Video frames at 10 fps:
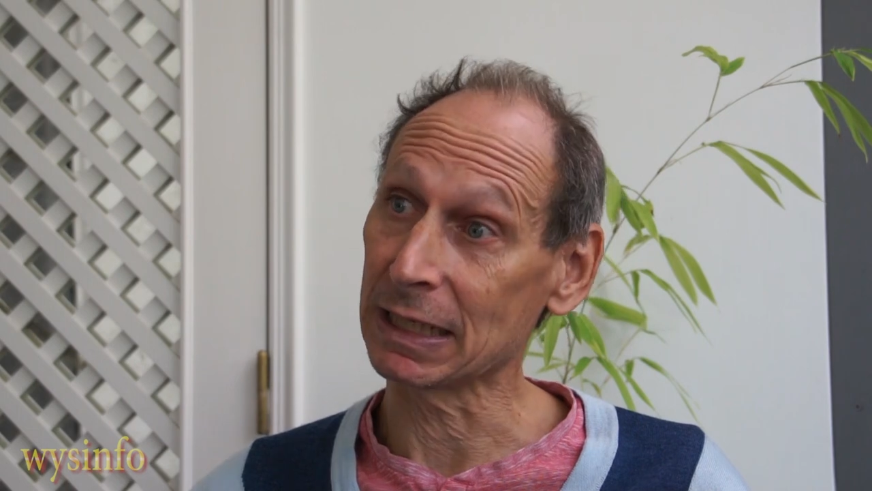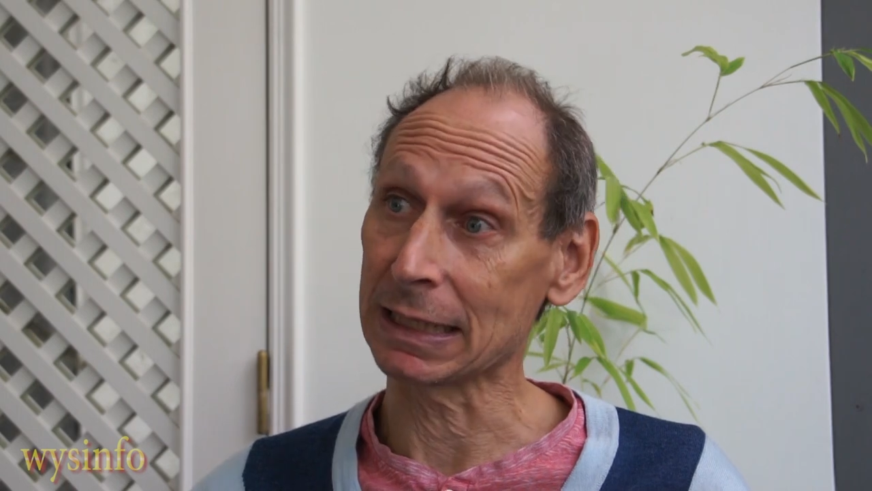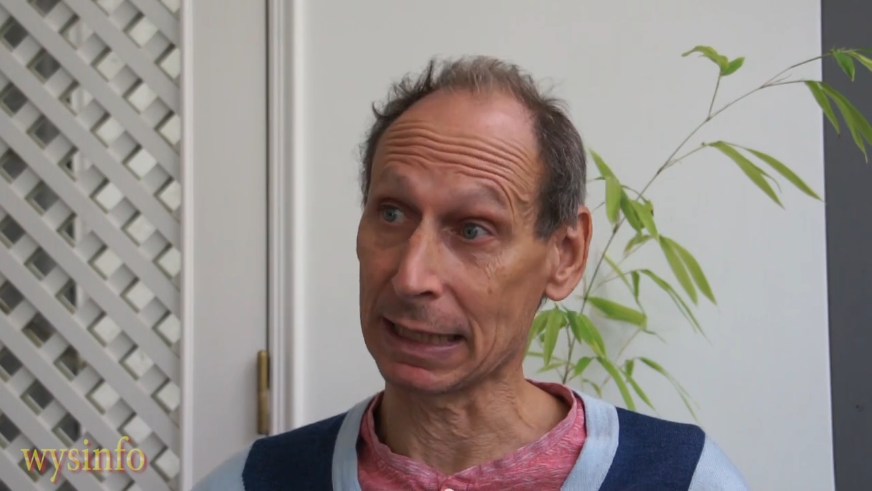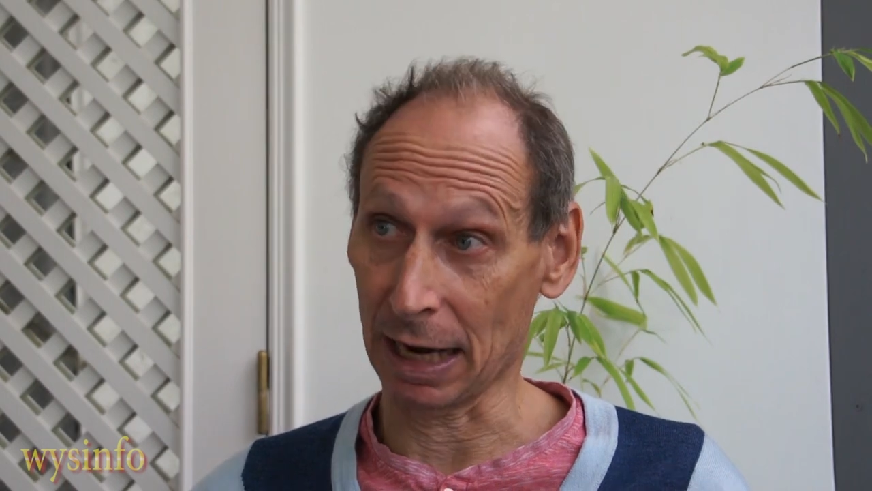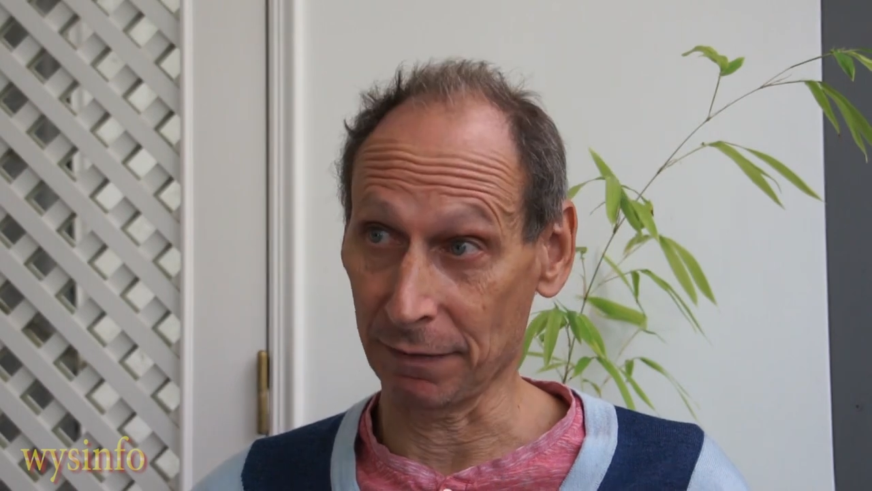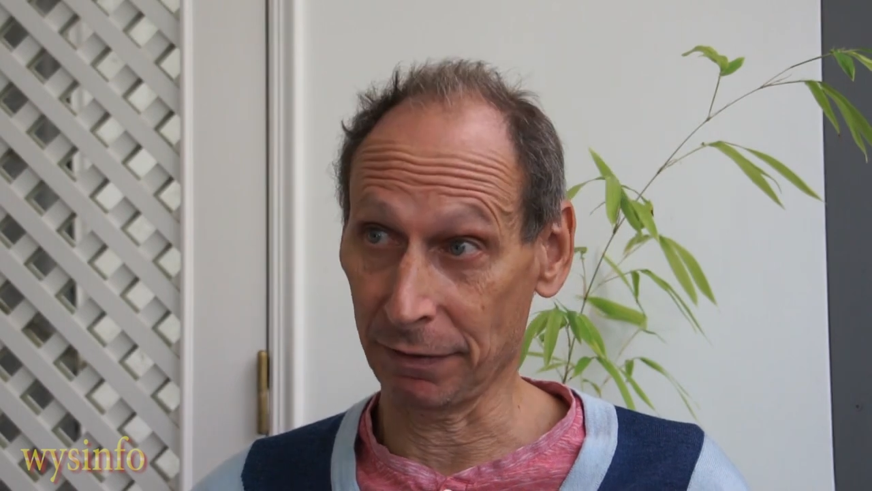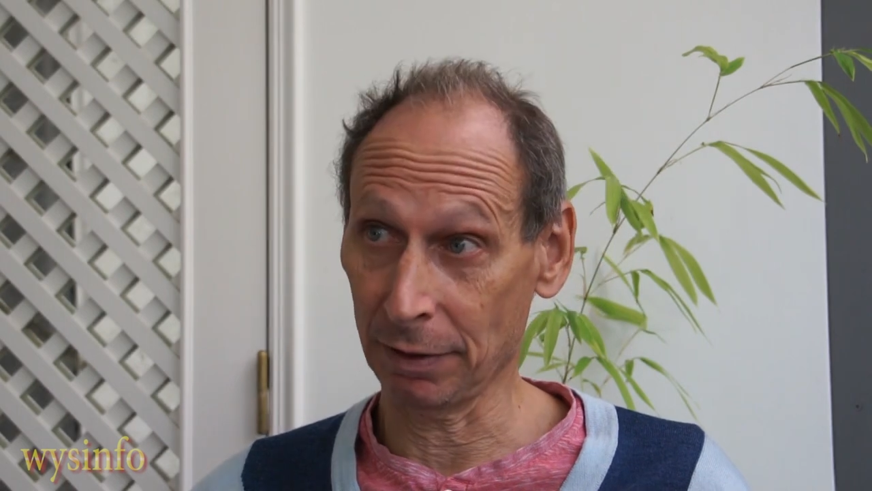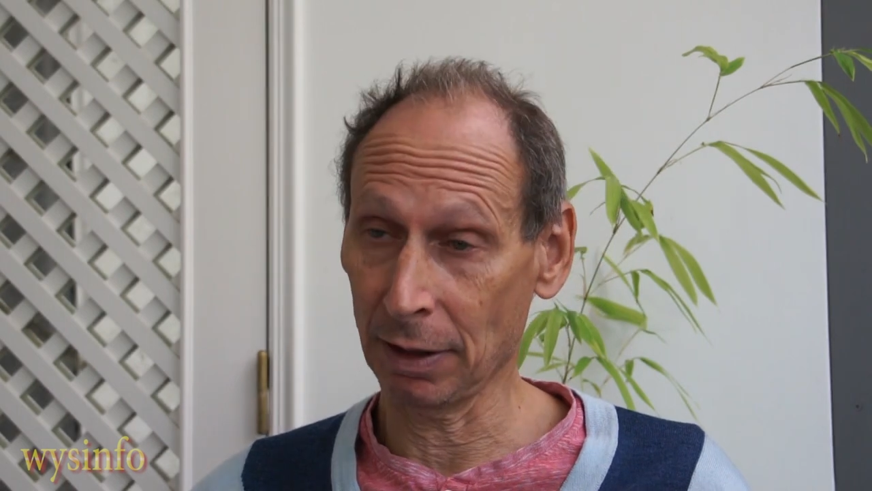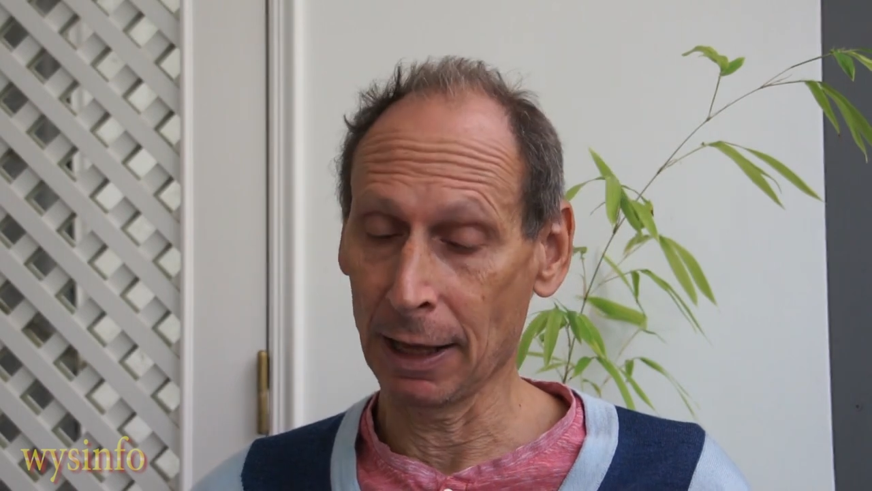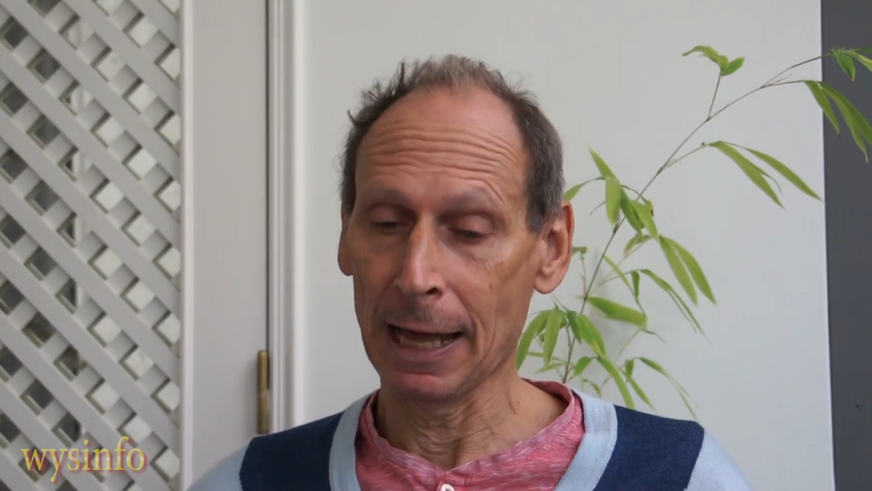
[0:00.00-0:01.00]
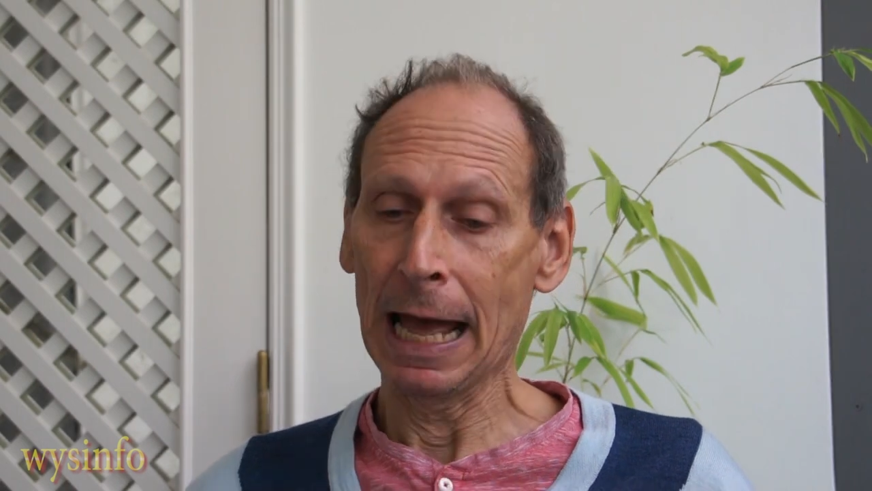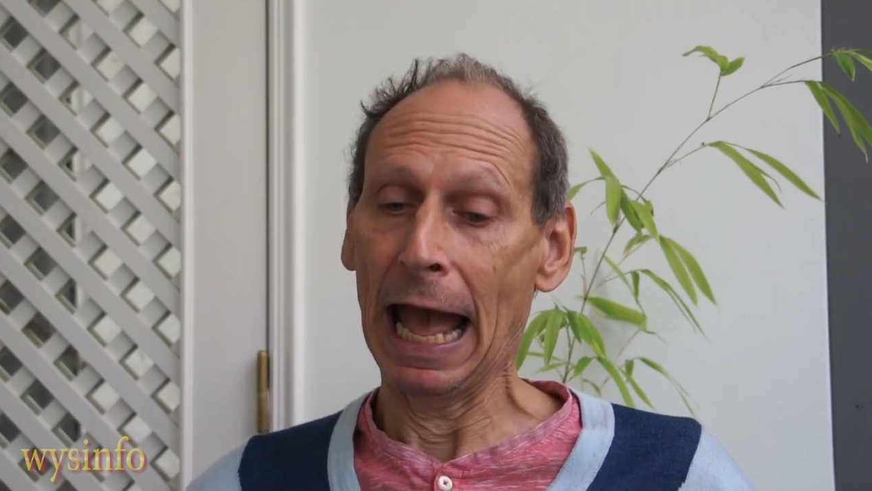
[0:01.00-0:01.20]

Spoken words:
at Stanford.